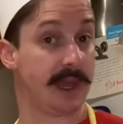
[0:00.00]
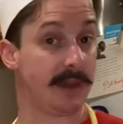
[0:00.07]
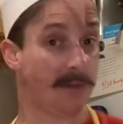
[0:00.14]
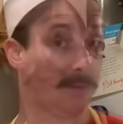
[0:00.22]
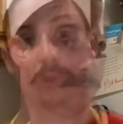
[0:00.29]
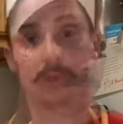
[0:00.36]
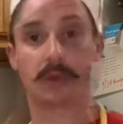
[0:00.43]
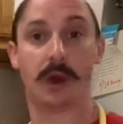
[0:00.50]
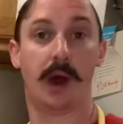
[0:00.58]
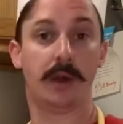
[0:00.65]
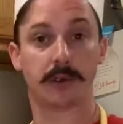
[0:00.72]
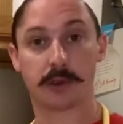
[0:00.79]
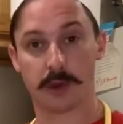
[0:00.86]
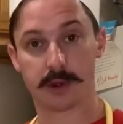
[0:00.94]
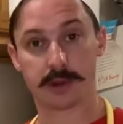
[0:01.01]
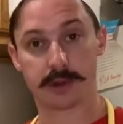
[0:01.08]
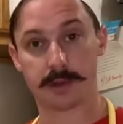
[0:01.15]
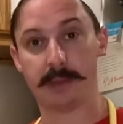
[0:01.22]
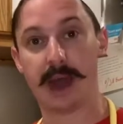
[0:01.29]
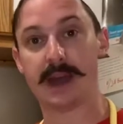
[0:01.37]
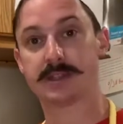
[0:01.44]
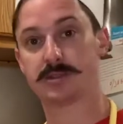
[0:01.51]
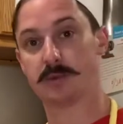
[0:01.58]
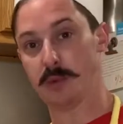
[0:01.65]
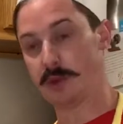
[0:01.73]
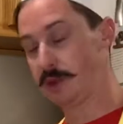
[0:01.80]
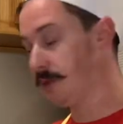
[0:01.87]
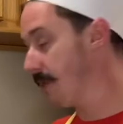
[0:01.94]
We're gonna undercook the pasta when we
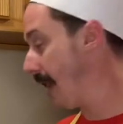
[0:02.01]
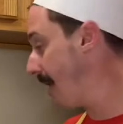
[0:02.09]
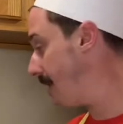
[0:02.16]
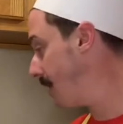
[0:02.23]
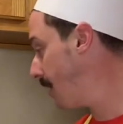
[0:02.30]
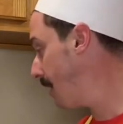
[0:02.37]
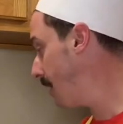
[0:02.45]
do that.